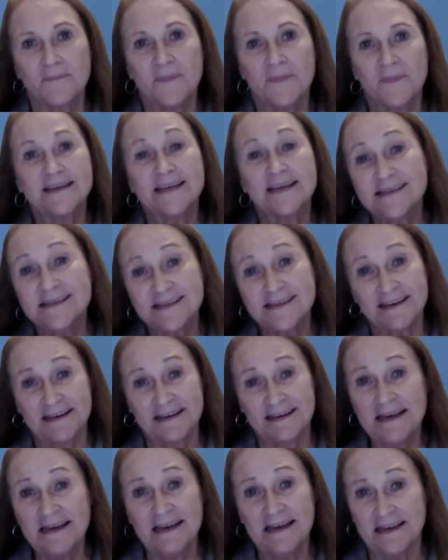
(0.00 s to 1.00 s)
It doesn't
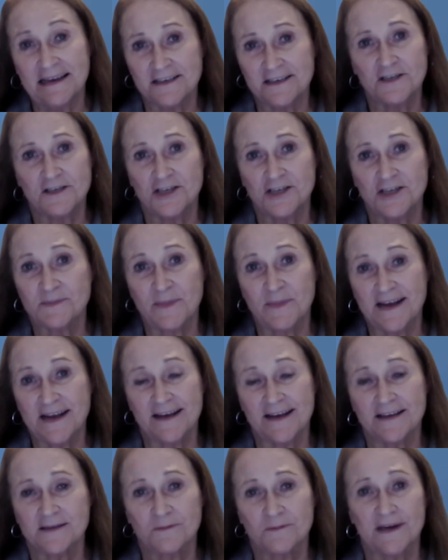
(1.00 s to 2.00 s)
end just
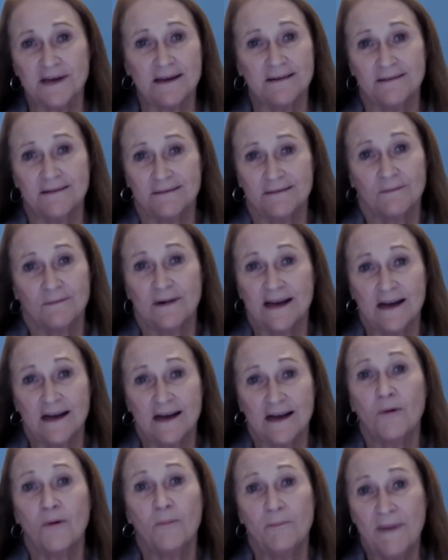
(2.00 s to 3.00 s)
because we
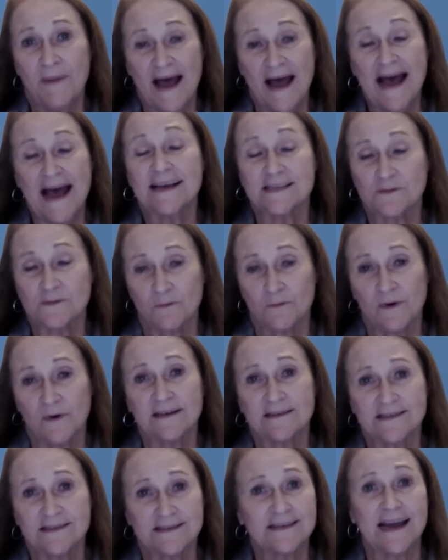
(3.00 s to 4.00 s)
go past
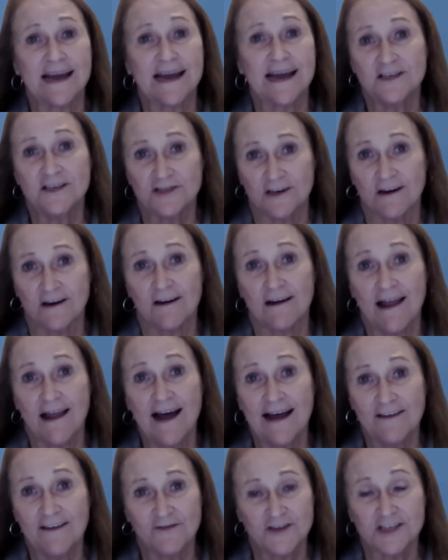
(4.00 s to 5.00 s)
one stage in our
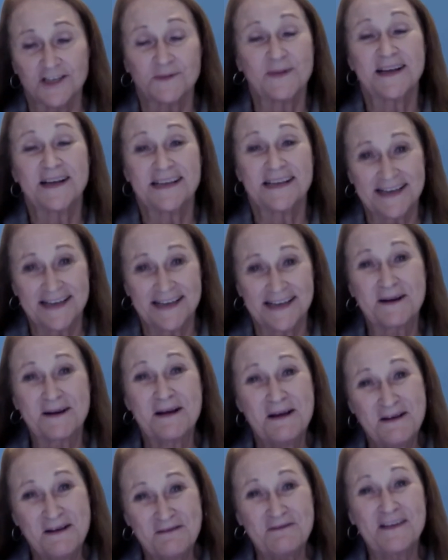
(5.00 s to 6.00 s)
life. Just because I
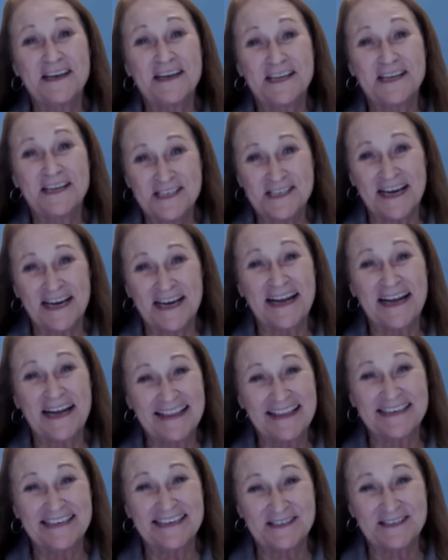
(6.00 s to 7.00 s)
finished and I
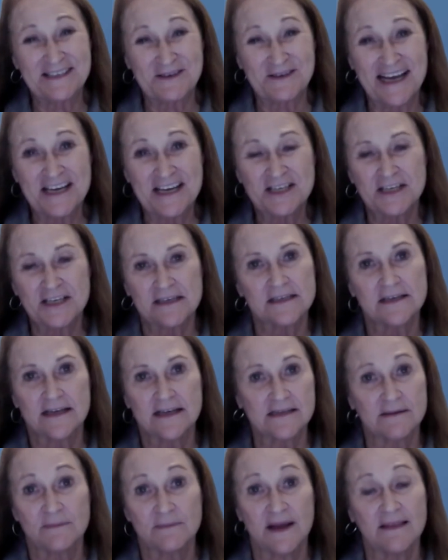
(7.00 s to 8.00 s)
got the dissertation
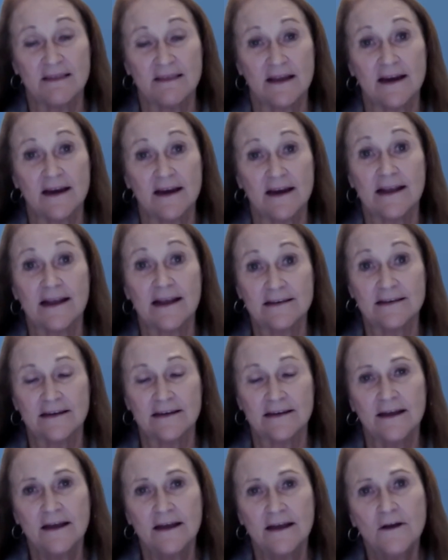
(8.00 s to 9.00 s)
doesn't mean that it
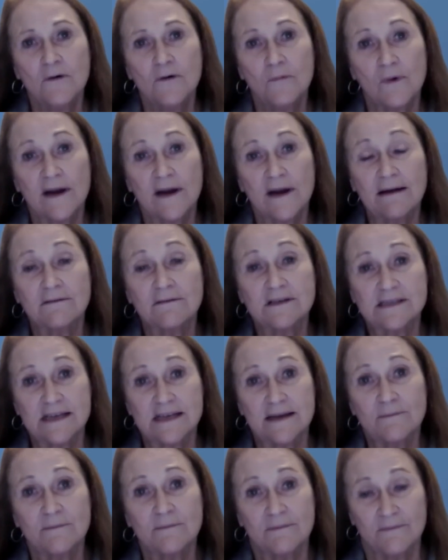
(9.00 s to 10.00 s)
ended. When
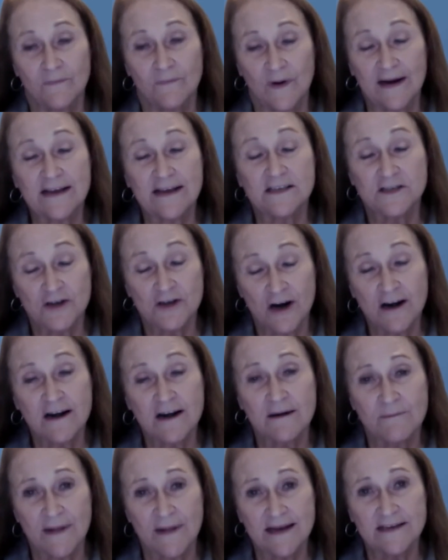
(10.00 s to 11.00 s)
I
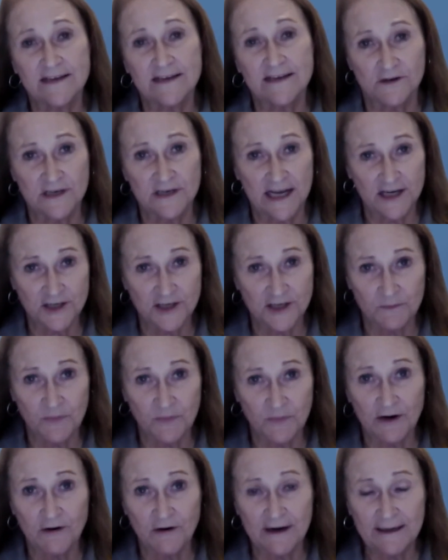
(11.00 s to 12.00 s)
started my dissertation
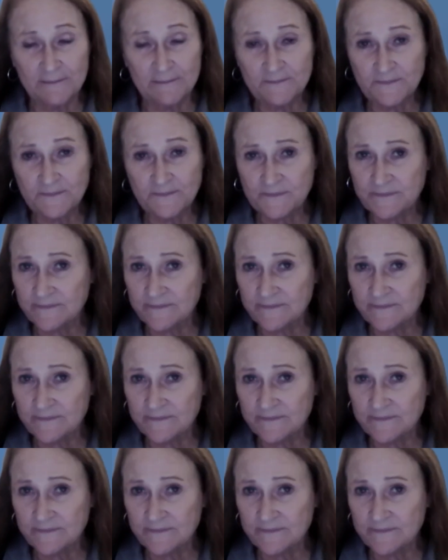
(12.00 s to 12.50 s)
program,